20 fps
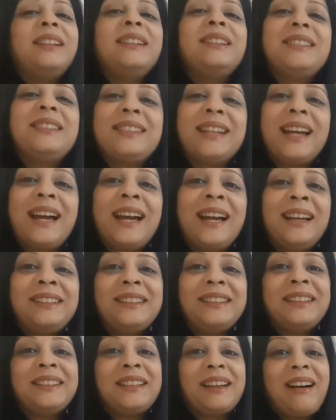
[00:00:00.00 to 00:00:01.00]
Dad
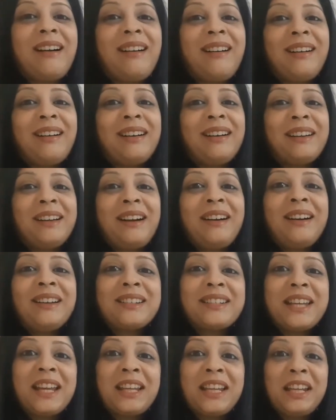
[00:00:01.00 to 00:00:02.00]
and I are
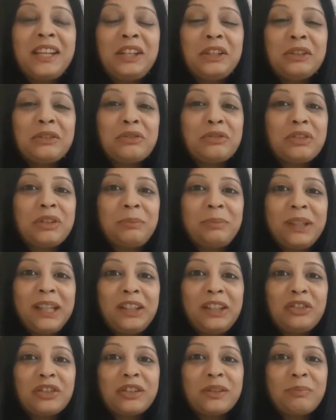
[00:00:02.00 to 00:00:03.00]
taking you to the
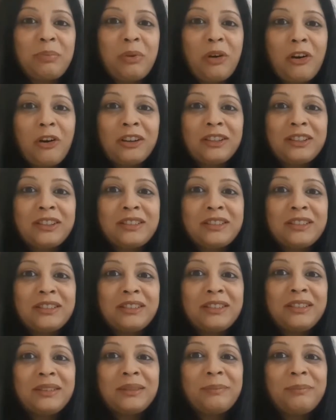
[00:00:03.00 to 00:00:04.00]
beach, Spot.
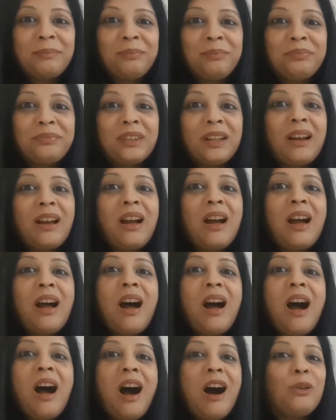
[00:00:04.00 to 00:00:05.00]

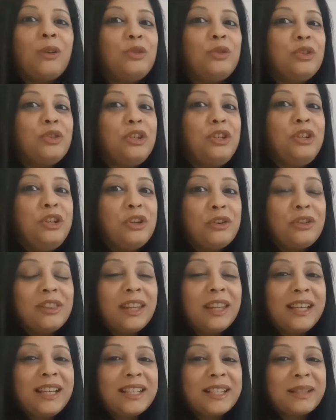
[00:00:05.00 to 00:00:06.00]
How do you
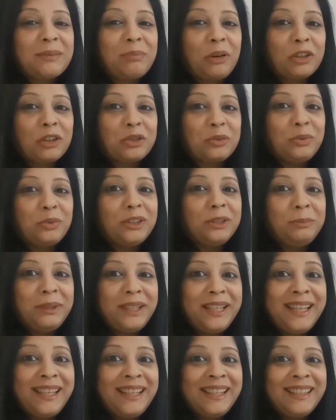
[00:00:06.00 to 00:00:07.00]
think Spot will
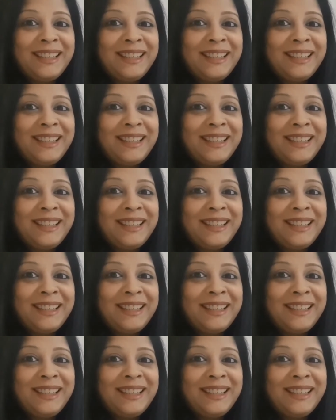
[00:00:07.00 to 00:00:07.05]
be?